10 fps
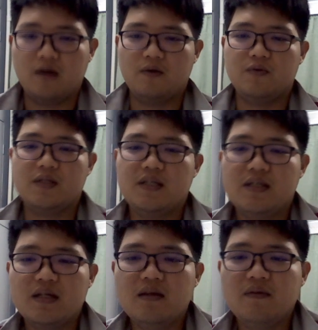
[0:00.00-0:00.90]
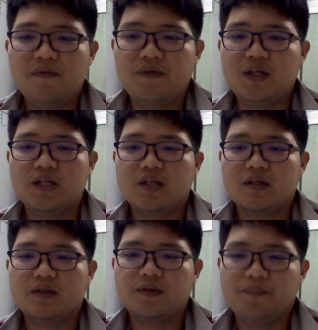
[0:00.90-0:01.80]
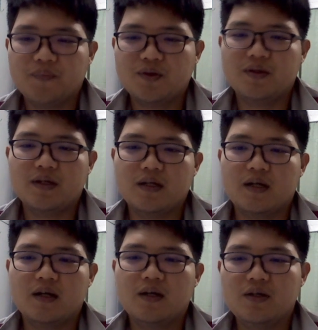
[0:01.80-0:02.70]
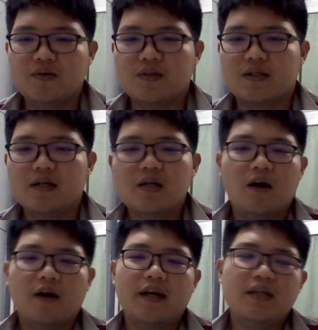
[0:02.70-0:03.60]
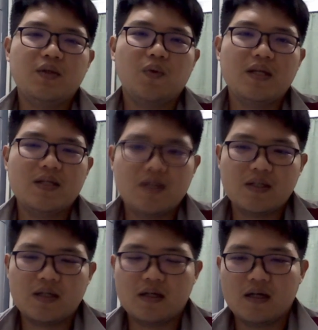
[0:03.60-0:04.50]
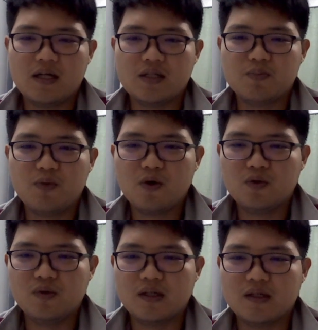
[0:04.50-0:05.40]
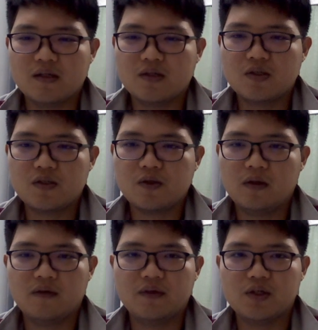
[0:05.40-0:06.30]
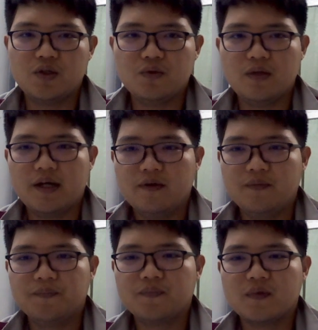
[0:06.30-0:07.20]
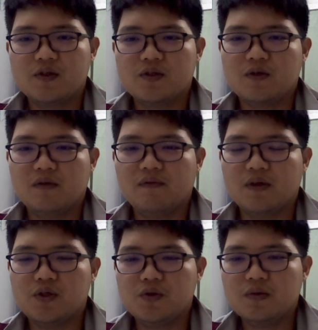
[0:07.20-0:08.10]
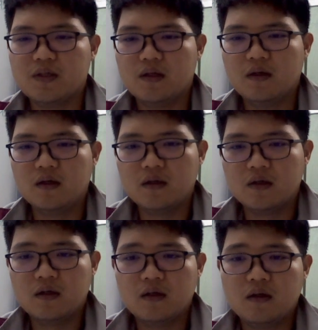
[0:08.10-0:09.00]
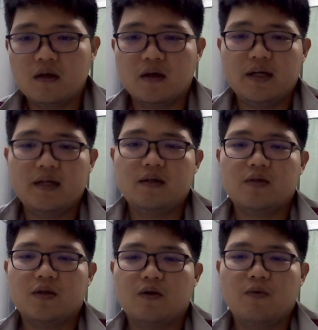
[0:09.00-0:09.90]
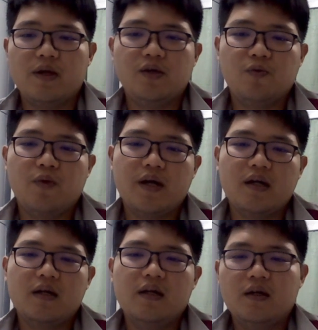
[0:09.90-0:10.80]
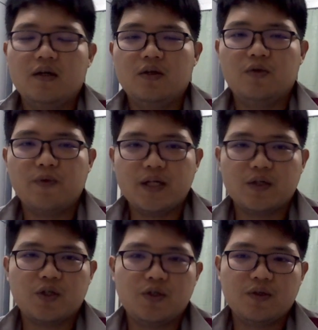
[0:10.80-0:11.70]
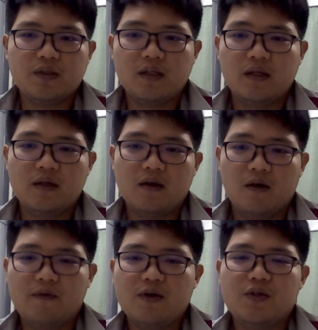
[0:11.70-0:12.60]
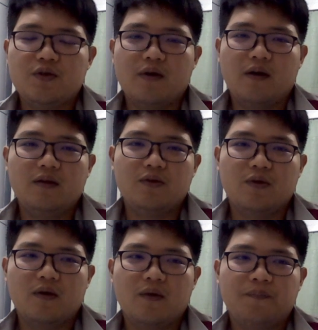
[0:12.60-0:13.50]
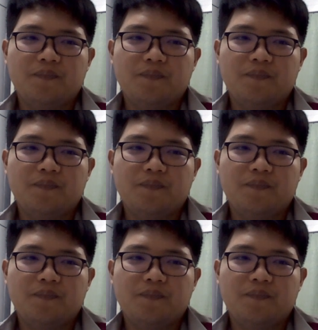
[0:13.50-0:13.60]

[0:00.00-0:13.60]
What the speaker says: resistant feature to the user. Okay, this one is more to the sole of the shoe there, sole of the shoes. Okay, so when you wear your shoes, of course you're going to